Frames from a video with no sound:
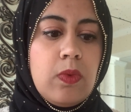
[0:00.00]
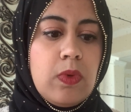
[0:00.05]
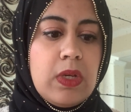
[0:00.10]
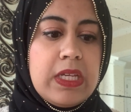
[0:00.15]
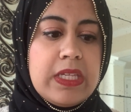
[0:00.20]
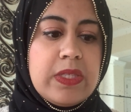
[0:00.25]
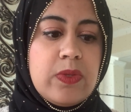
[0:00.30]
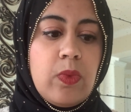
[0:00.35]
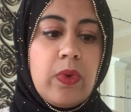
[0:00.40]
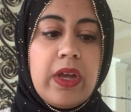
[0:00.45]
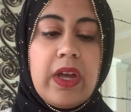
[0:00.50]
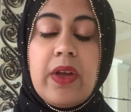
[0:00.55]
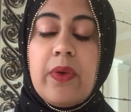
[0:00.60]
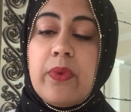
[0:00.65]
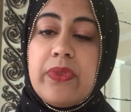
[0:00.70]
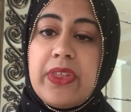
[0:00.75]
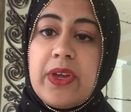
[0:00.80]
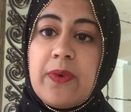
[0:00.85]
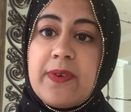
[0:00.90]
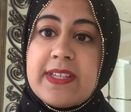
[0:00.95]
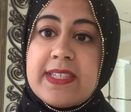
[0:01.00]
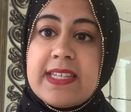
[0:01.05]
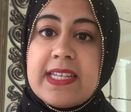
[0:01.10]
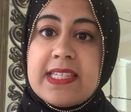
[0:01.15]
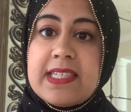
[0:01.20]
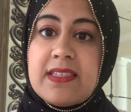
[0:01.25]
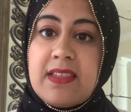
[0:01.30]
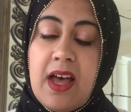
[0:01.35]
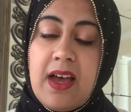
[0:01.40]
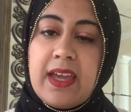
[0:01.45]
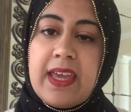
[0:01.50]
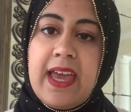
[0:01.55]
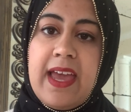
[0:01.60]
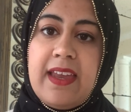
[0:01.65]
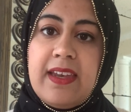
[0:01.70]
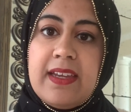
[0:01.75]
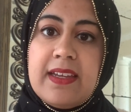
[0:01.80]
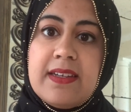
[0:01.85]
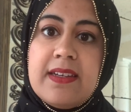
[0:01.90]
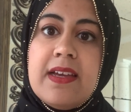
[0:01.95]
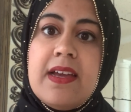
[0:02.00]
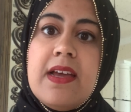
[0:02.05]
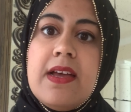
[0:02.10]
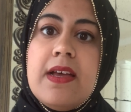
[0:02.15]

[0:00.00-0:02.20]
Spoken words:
is where there was a slot canyon.